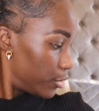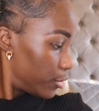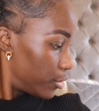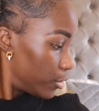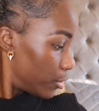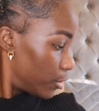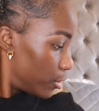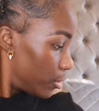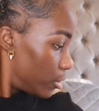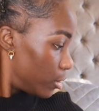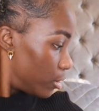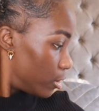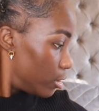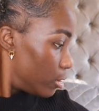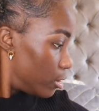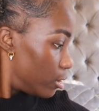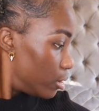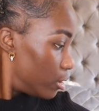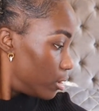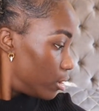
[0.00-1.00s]

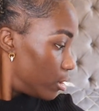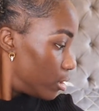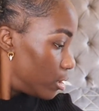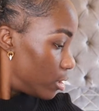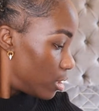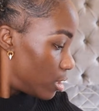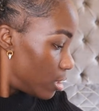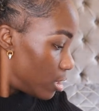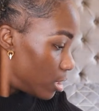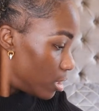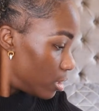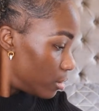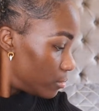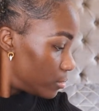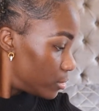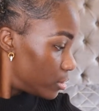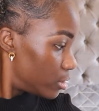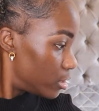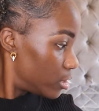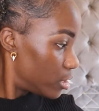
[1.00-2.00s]

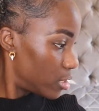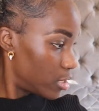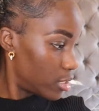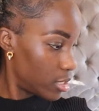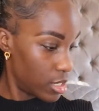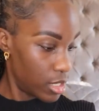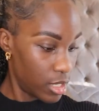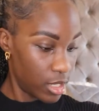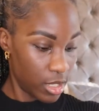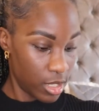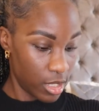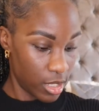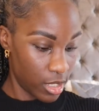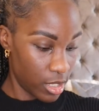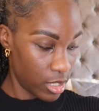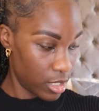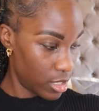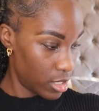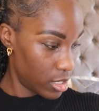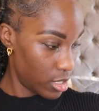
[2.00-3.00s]

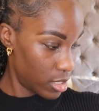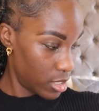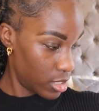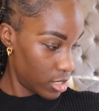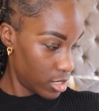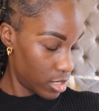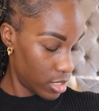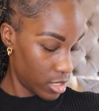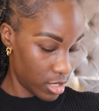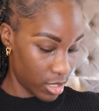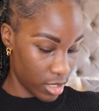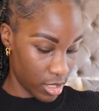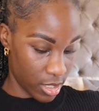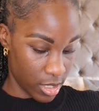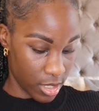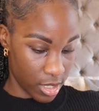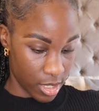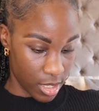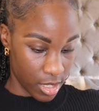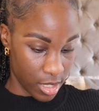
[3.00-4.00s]

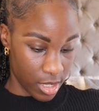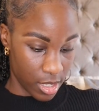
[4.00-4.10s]
(no one is talking)